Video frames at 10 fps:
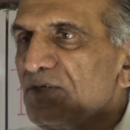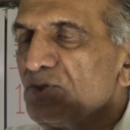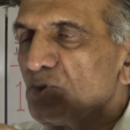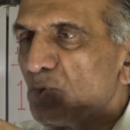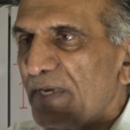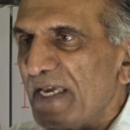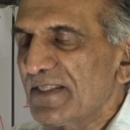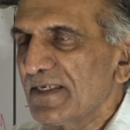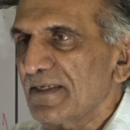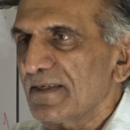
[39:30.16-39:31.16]

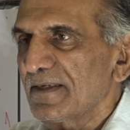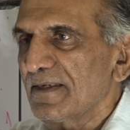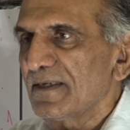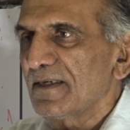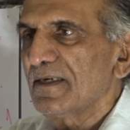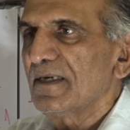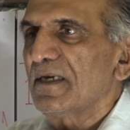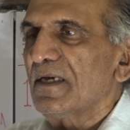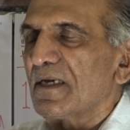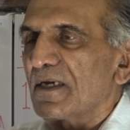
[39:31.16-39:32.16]
together
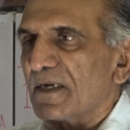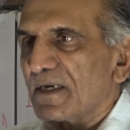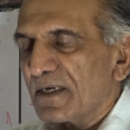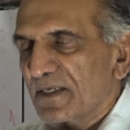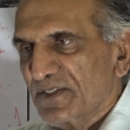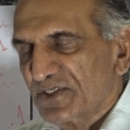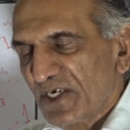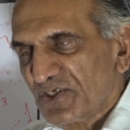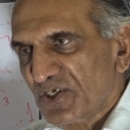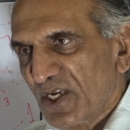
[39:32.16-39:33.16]

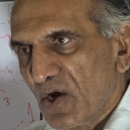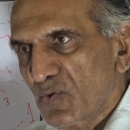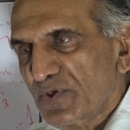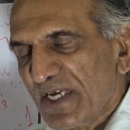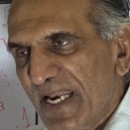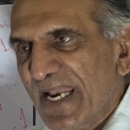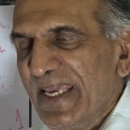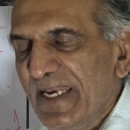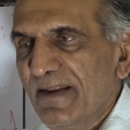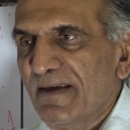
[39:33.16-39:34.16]
structure out a
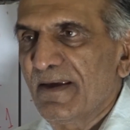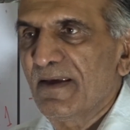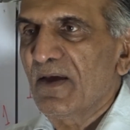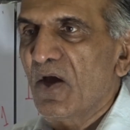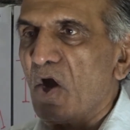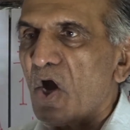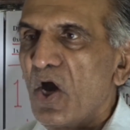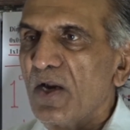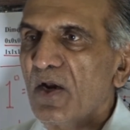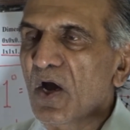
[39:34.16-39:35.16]
line,
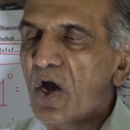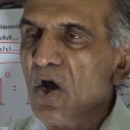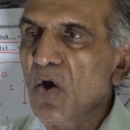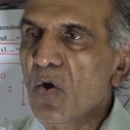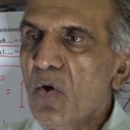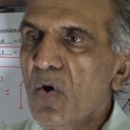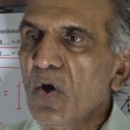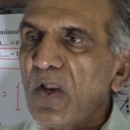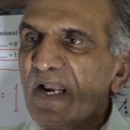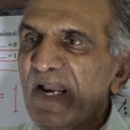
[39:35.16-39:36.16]
or how
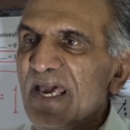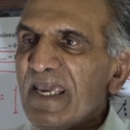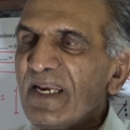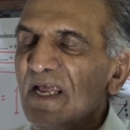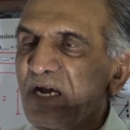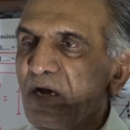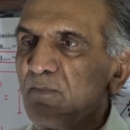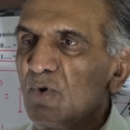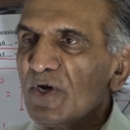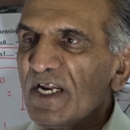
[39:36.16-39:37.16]
line
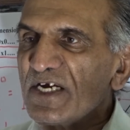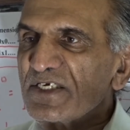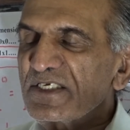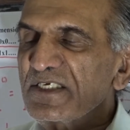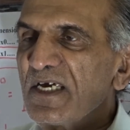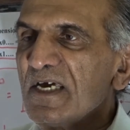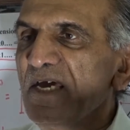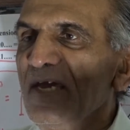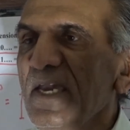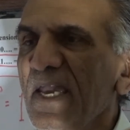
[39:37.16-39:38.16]
accommodates
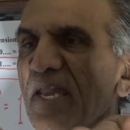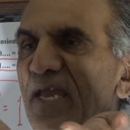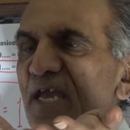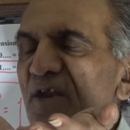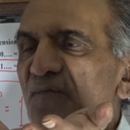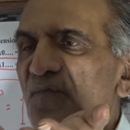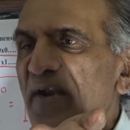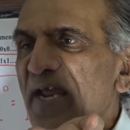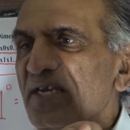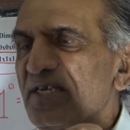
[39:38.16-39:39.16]
a
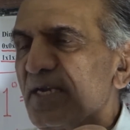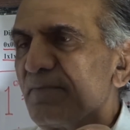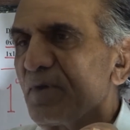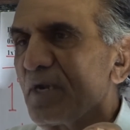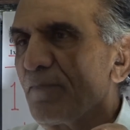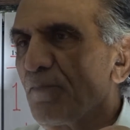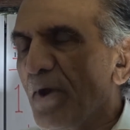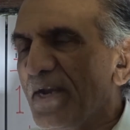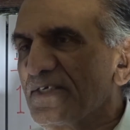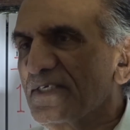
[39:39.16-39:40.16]
infinite number of
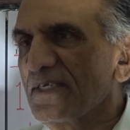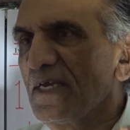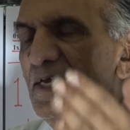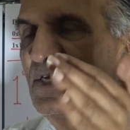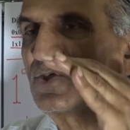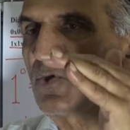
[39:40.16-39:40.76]
points. So